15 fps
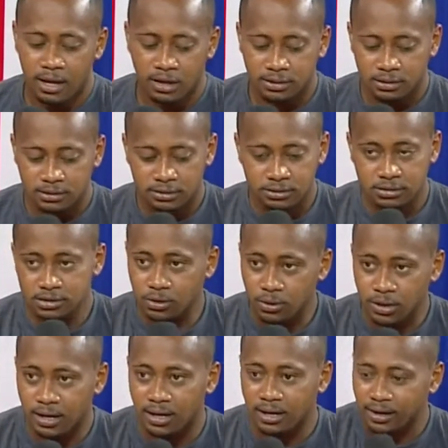
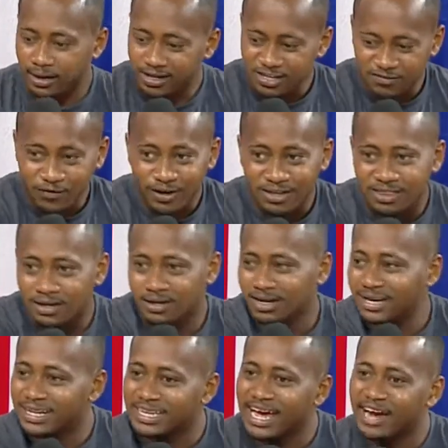soca is for the
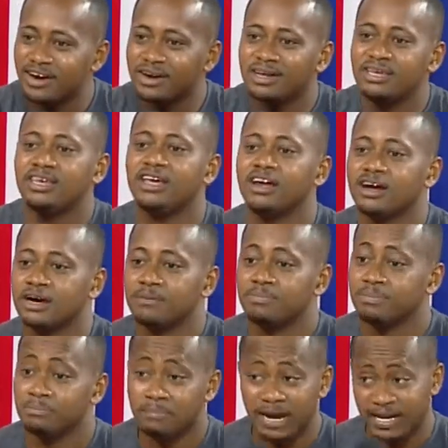entire year. Mm -hmm.
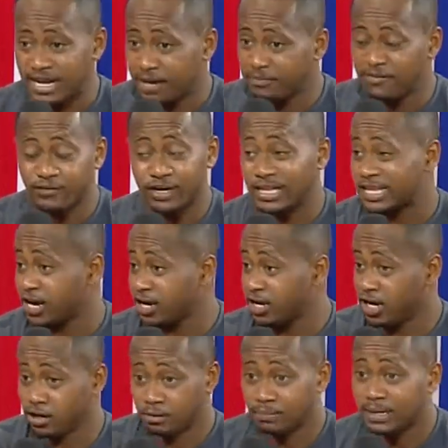Might not be for the entire year
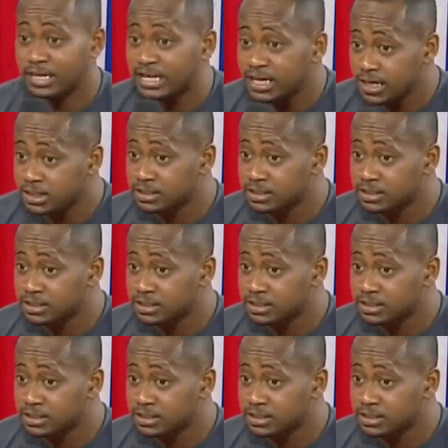in Belize,